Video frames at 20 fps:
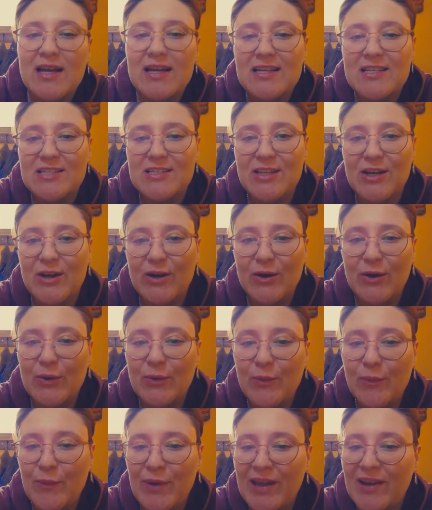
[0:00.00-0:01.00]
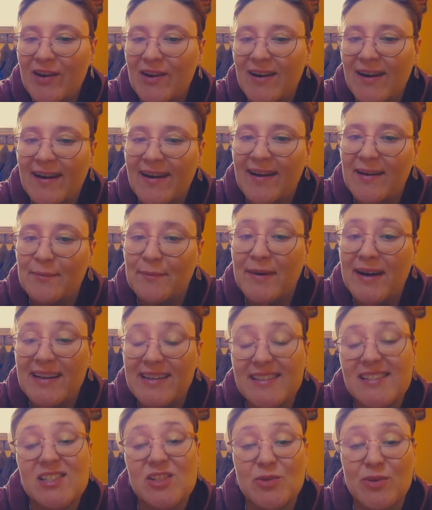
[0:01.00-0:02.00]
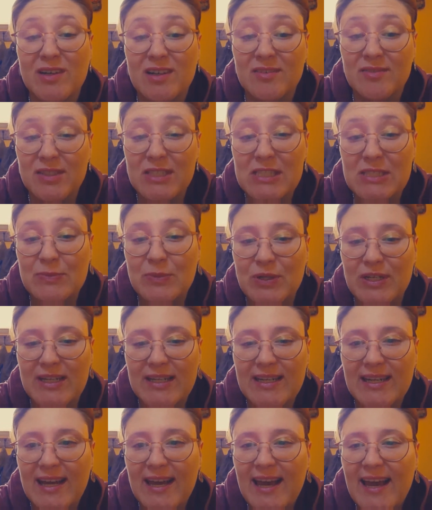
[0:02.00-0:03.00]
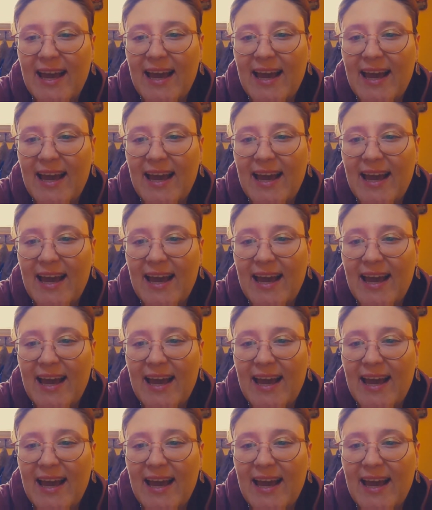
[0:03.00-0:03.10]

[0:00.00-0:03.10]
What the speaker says: So we are at -12 this morning,